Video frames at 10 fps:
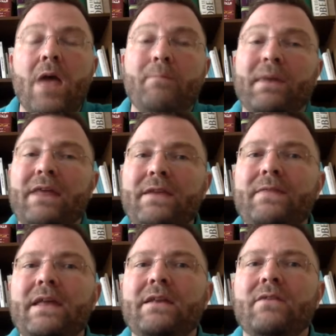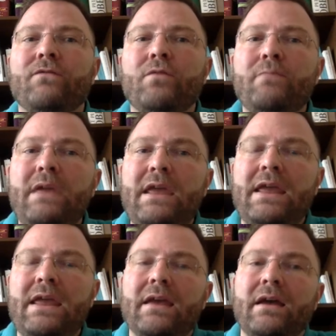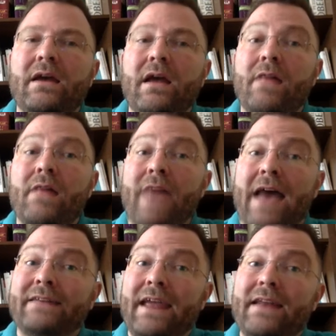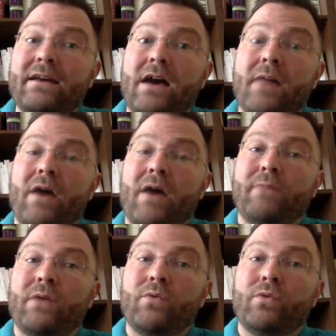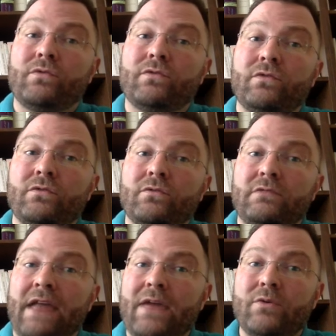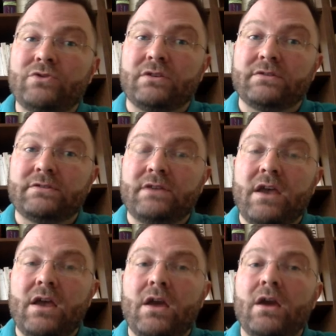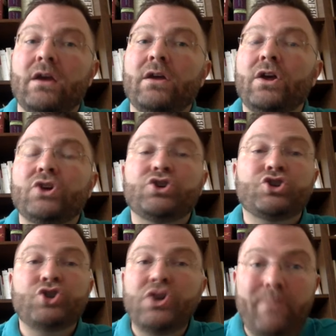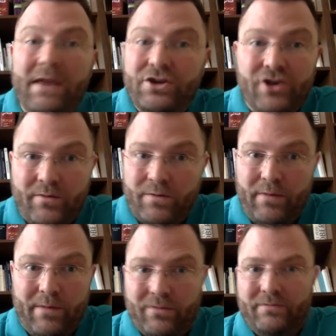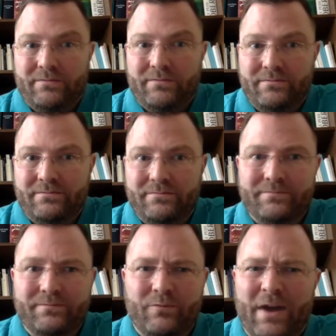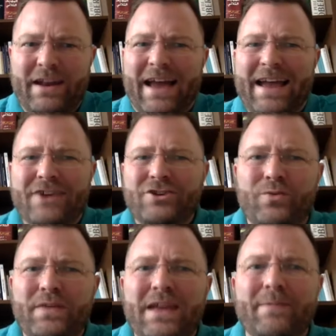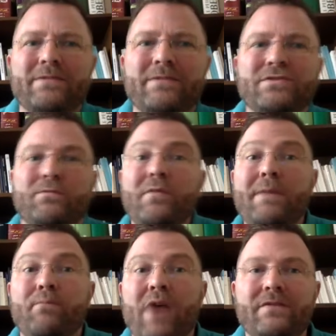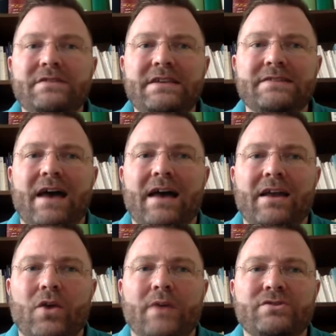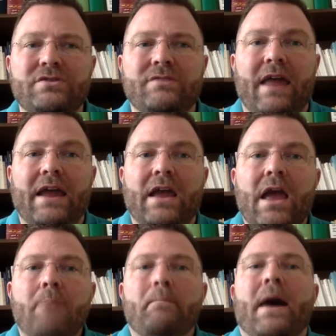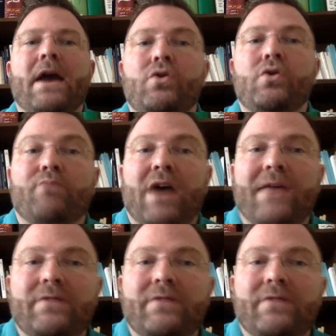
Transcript: but I think that for me, that data about Beirut's languages should be shared with people, right? I actually don't think about so for me, privacy is not a question of like my own private